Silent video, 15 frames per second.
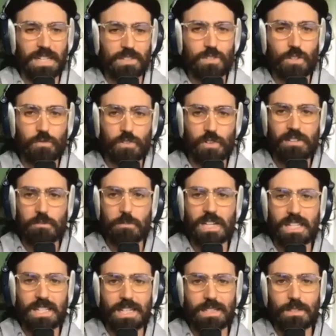And so for
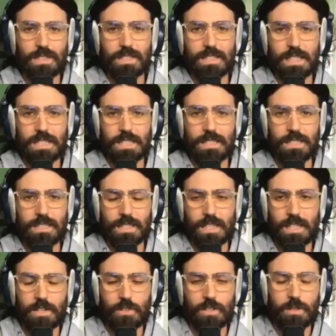everybody that didn't
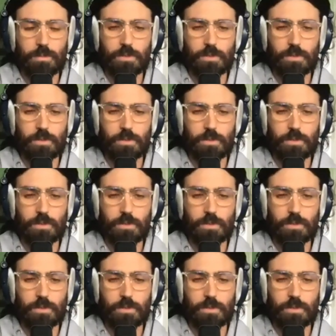hear it